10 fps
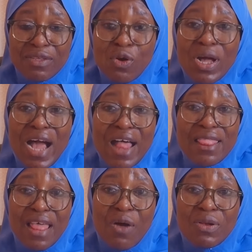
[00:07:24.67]

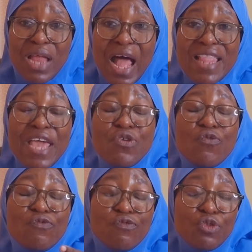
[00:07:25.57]
guard down, and then you
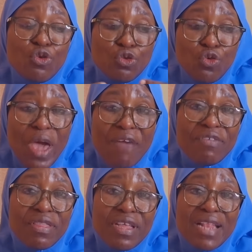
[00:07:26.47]
do
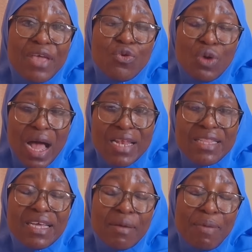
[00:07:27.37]
everything that you can
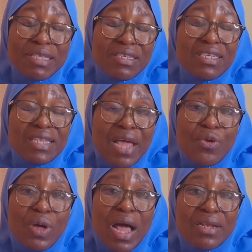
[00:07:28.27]
in the capacity that
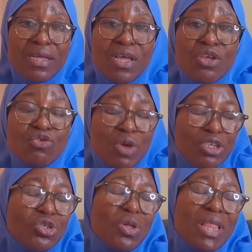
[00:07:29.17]
you can to
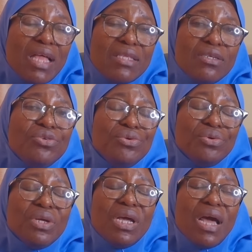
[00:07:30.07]
ensure that
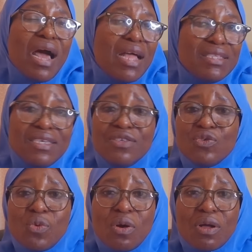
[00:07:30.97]

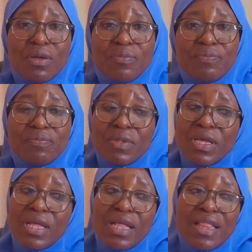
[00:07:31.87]
things work.
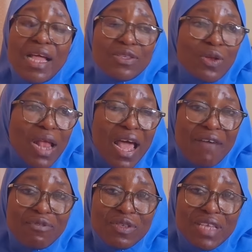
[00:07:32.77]
That's all I
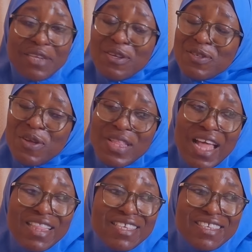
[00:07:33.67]
have to say. I just saw
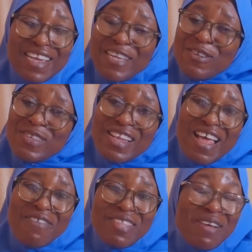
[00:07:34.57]
that this and I just
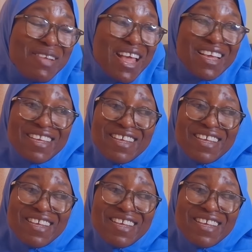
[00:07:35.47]
laughed. I'm like,